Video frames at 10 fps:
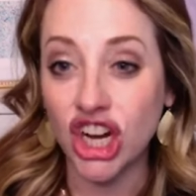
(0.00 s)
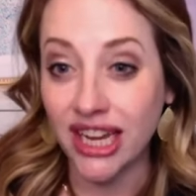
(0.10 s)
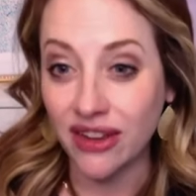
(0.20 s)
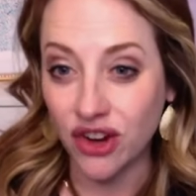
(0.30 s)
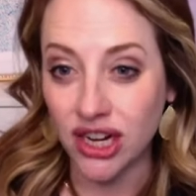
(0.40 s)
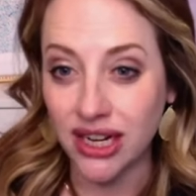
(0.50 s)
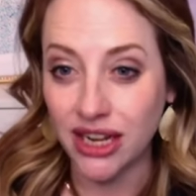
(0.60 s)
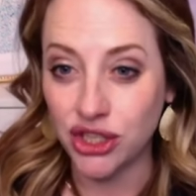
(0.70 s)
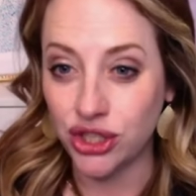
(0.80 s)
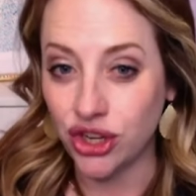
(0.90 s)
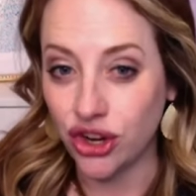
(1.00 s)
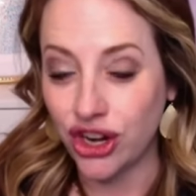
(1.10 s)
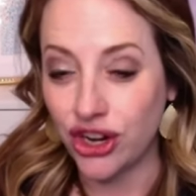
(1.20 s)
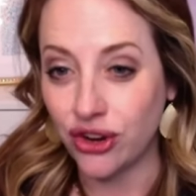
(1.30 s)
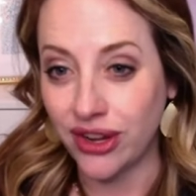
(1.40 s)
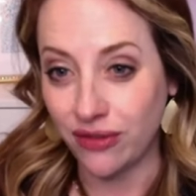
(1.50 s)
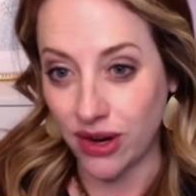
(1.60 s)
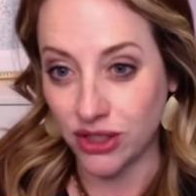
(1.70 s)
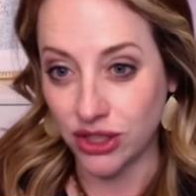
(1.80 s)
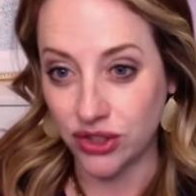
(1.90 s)
Target gift card to get you started on your gift
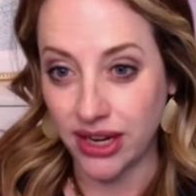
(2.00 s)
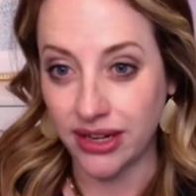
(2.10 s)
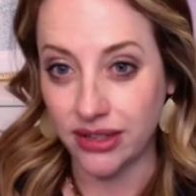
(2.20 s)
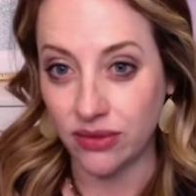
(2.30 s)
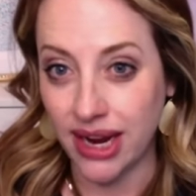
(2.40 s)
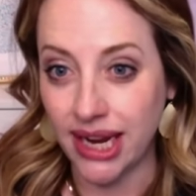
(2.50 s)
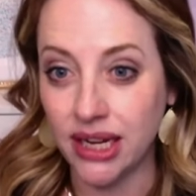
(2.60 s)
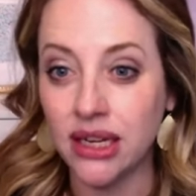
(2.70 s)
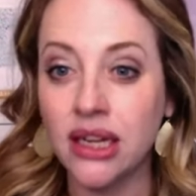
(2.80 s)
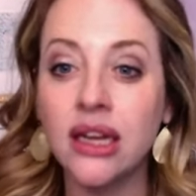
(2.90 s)
registry, right?